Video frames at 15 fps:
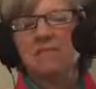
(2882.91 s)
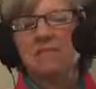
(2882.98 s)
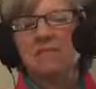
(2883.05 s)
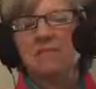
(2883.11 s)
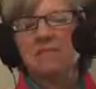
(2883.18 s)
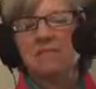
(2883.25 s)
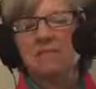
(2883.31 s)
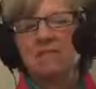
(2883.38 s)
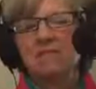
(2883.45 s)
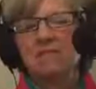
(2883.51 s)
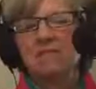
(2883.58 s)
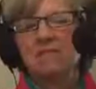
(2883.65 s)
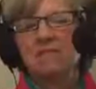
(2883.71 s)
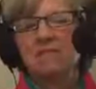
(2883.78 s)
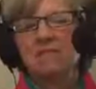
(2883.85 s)

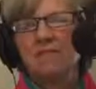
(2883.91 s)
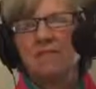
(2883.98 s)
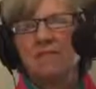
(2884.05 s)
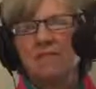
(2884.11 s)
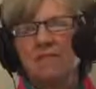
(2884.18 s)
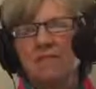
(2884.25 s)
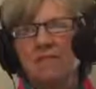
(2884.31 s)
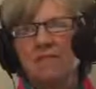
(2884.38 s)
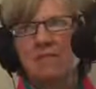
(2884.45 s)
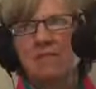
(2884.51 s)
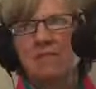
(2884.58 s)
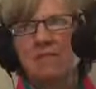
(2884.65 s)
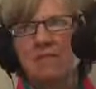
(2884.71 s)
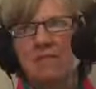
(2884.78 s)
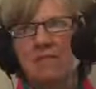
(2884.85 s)

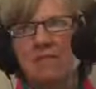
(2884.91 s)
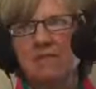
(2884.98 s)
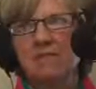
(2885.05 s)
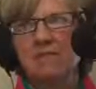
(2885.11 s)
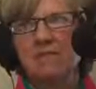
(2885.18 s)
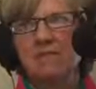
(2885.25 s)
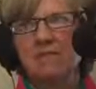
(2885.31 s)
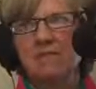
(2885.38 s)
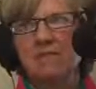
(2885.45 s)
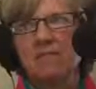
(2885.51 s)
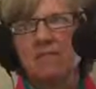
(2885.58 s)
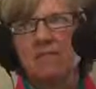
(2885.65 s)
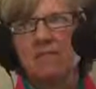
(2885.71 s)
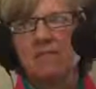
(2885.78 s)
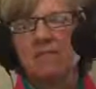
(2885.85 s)

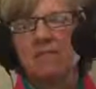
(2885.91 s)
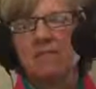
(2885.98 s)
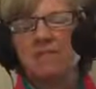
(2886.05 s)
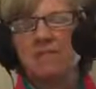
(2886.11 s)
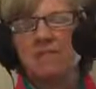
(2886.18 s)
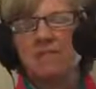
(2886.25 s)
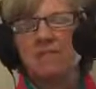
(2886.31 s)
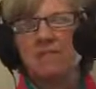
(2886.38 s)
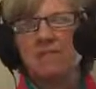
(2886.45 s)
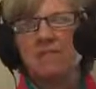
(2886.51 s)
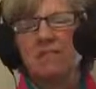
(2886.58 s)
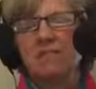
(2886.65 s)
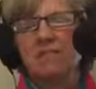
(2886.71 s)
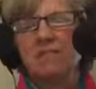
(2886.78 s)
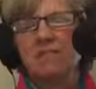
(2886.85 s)

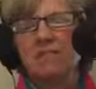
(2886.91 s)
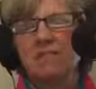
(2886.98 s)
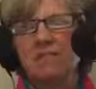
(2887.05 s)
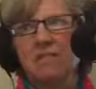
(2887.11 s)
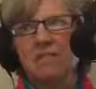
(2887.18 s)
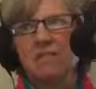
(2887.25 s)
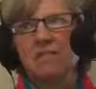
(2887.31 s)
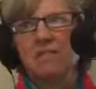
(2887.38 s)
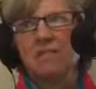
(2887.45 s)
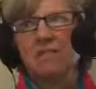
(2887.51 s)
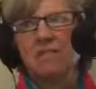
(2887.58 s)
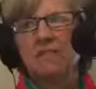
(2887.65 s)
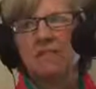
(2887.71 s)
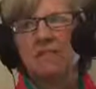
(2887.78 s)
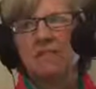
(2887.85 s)

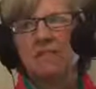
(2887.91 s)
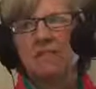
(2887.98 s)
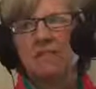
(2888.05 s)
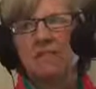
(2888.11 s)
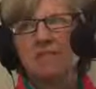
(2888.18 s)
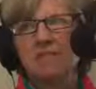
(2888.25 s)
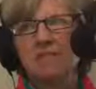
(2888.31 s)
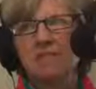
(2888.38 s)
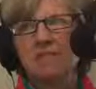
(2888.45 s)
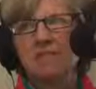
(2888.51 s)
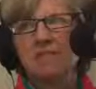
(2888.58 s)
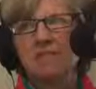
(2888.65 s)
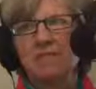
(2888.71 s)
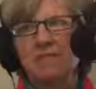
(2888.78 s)
(not speaking)